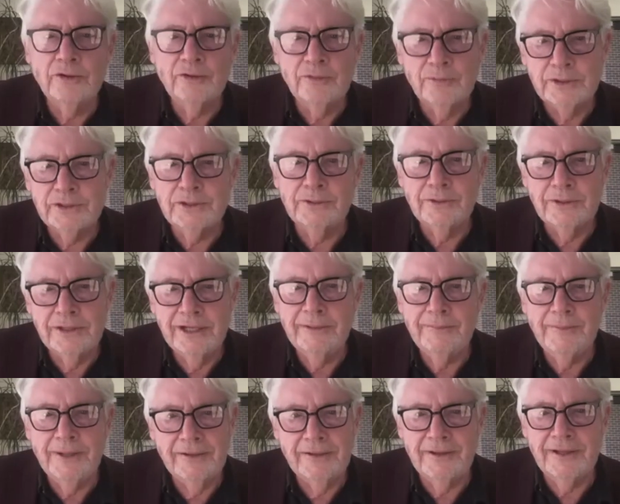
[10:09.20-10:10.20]
were talking
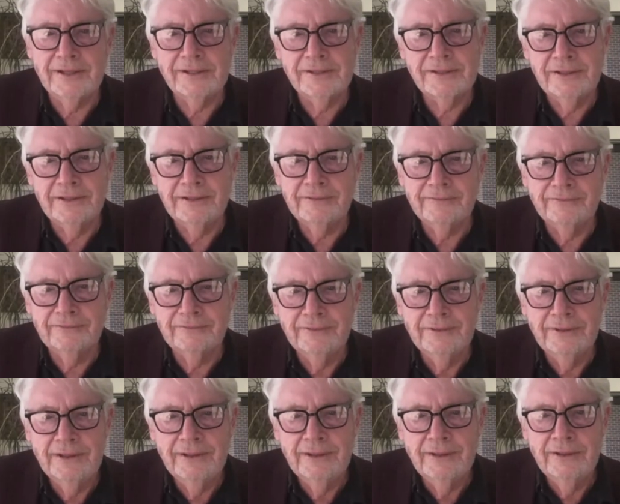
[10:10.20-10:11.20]
about that stuff.
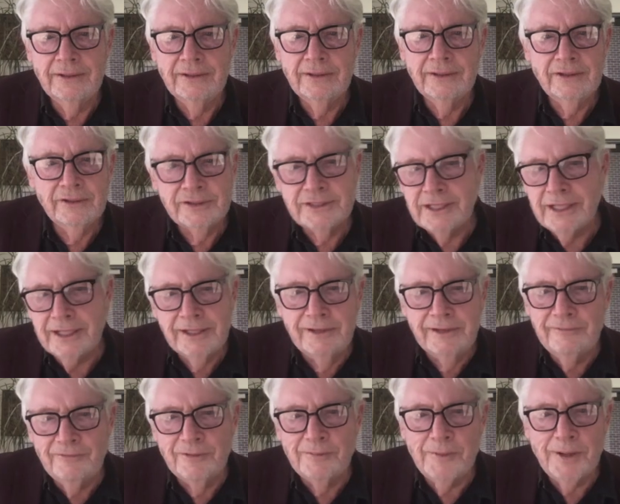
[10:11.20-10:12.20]
You're
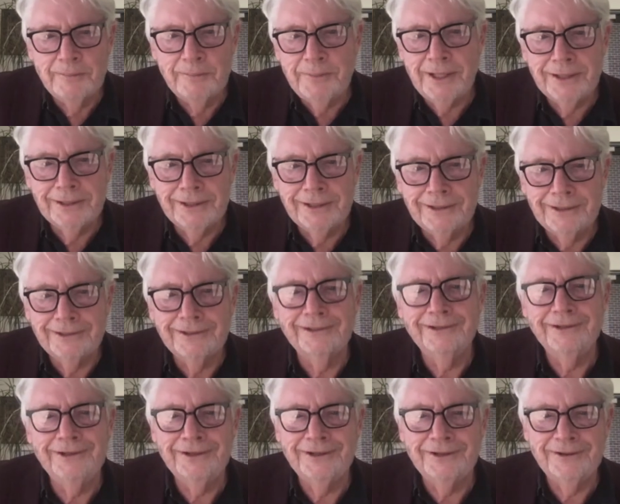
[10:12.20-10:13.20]
taking from my bucket,
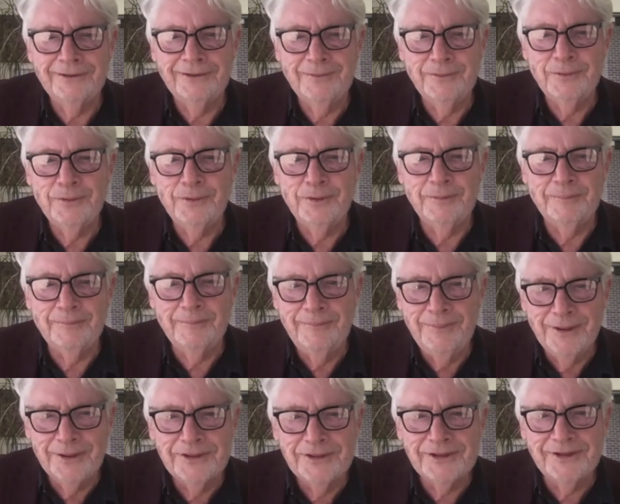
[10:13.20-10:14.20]

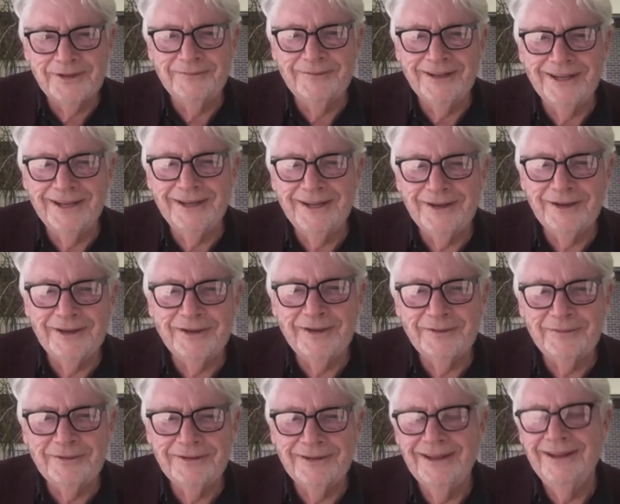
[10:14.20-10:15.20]
positively,
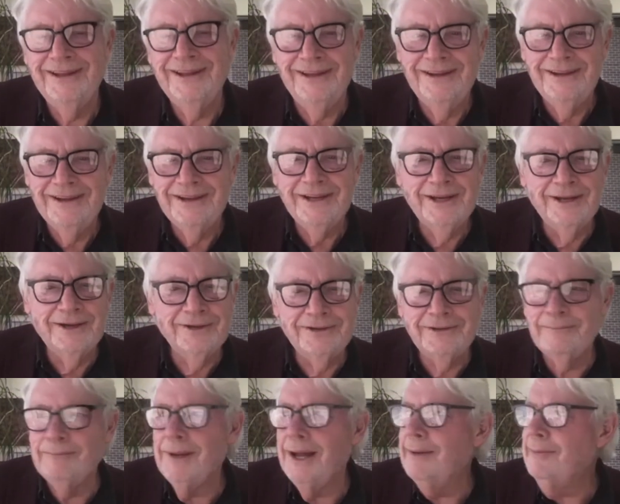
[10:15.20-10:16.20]
Mum,